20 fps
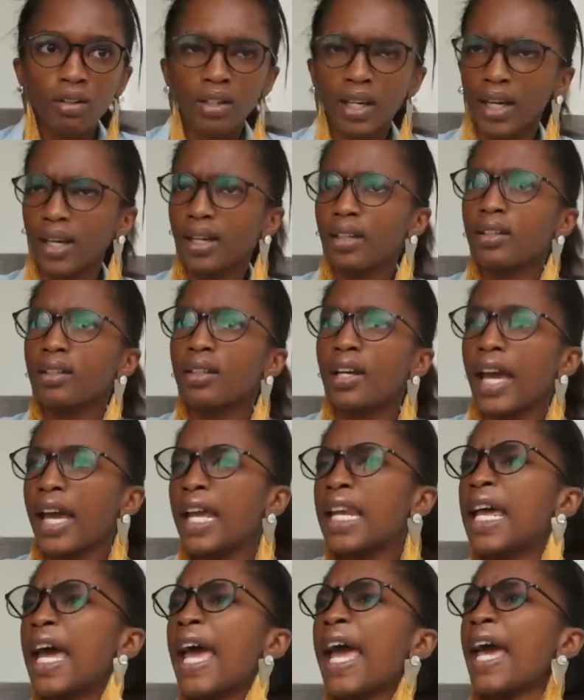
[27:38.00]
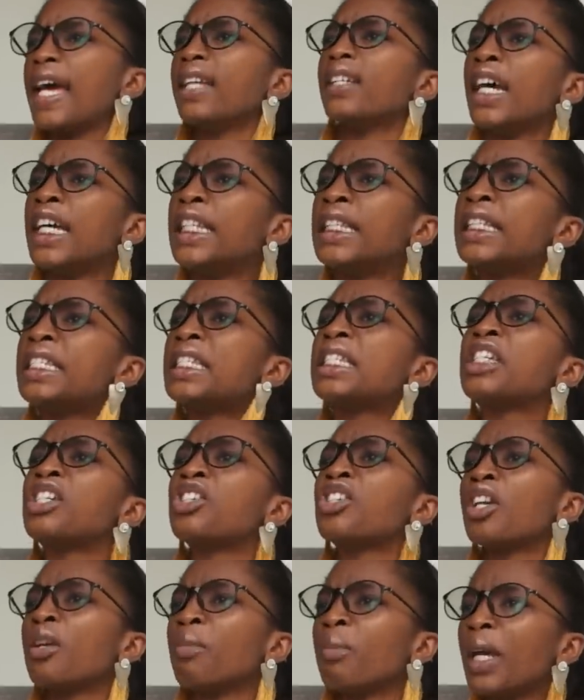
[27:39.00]
Okay? And head and
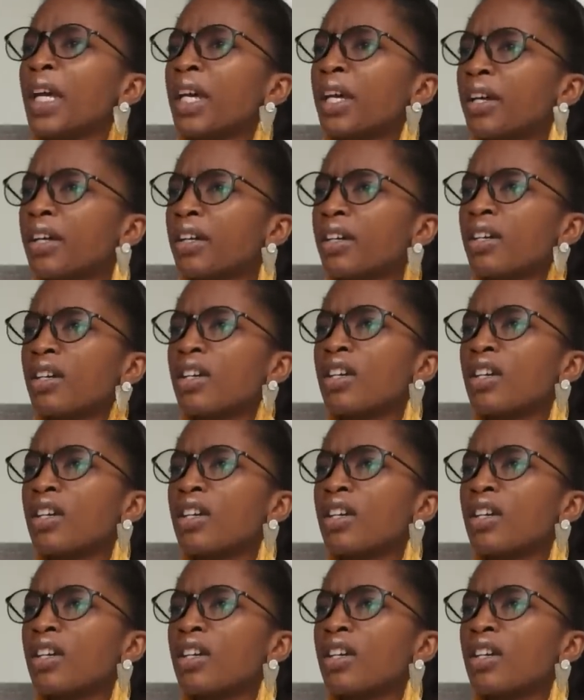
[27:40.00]
decision maker.